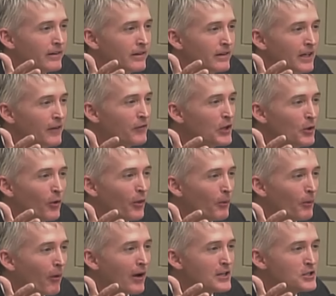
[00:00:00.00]
If you were the
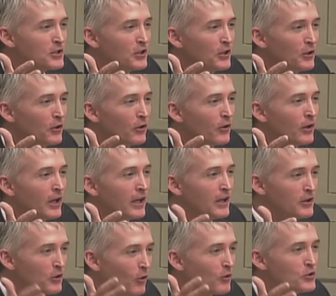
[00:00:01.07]
prosecutor and
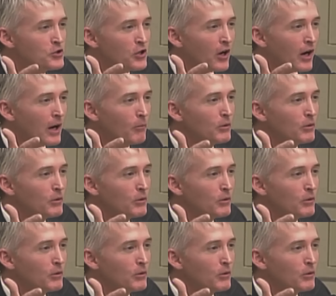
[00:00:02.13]
your job